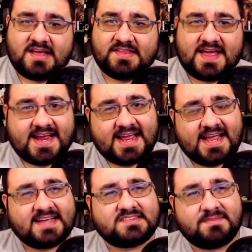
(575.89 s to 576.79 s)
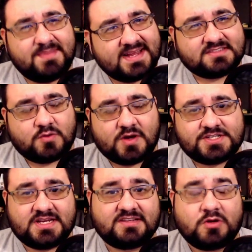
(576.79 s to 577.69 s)
I guess the biggest question
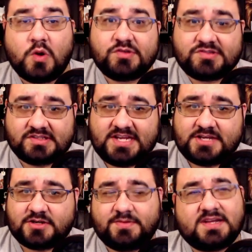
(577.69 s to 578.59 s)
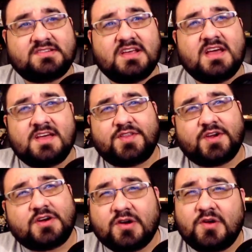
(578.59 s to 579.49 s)
is, who's the teacher? Because the
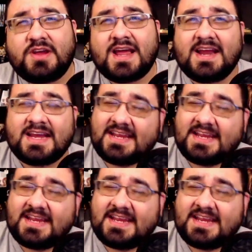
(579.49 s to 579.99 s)
girl, you kind